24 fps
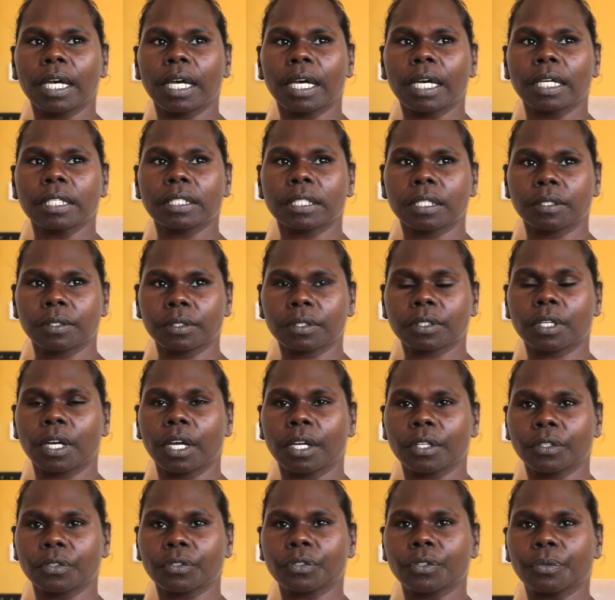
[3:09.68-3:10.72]
as I was
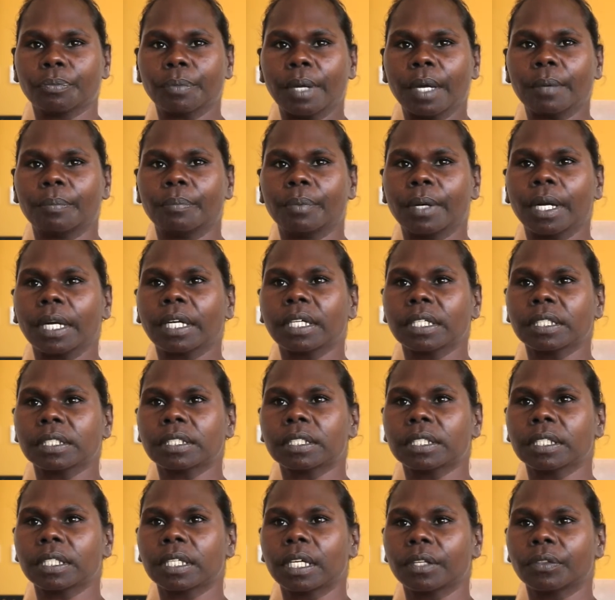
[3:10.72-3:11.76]
going through my
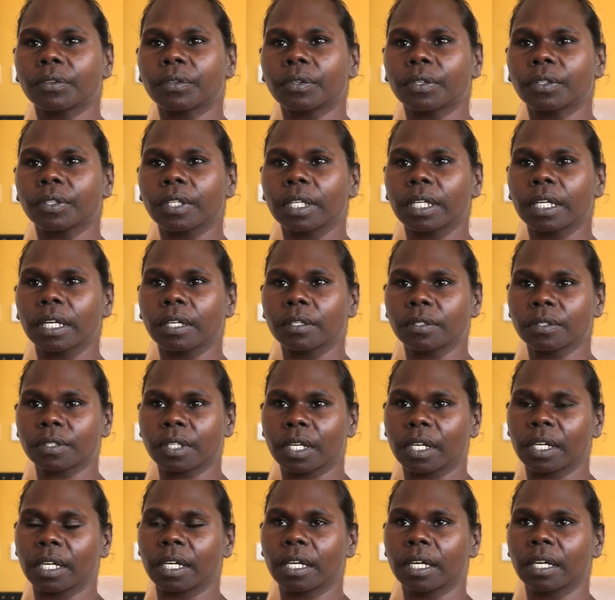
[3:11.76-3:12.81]
pregnancy, I thought that I was
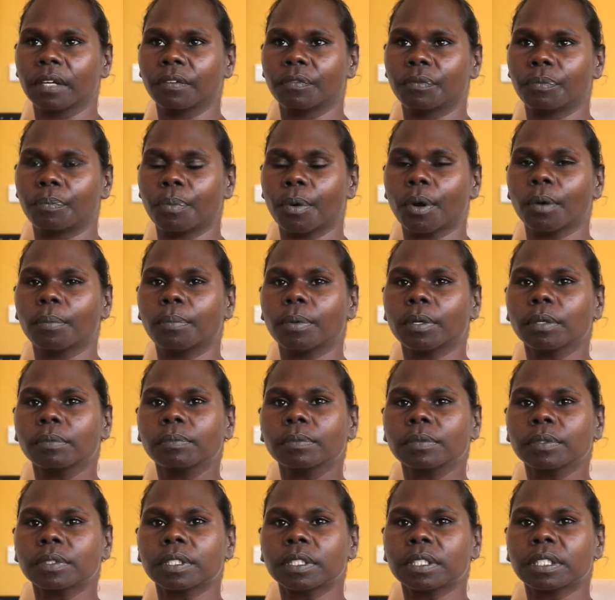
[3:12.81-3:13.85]
going to have
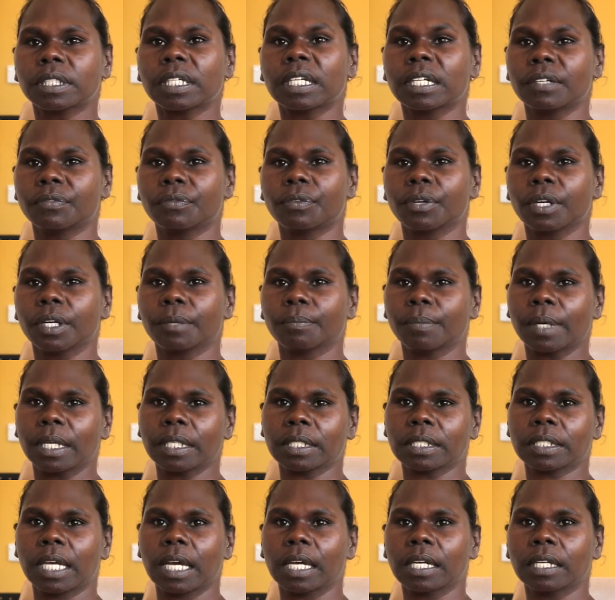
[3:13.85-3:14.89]
problems delivering my
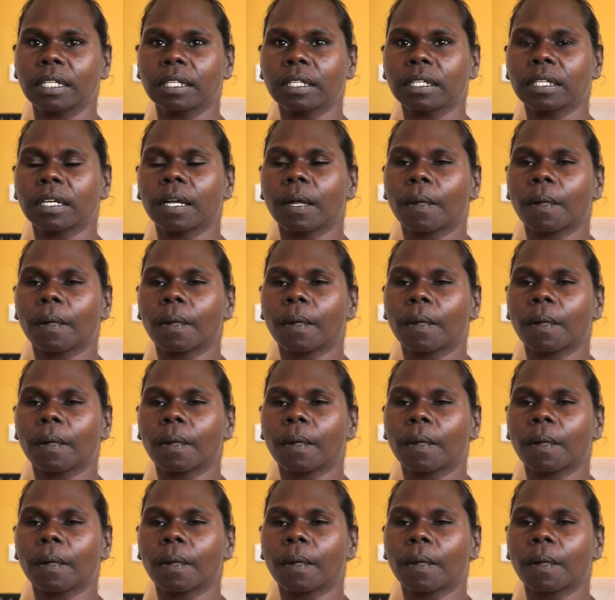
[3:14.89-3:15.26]
son.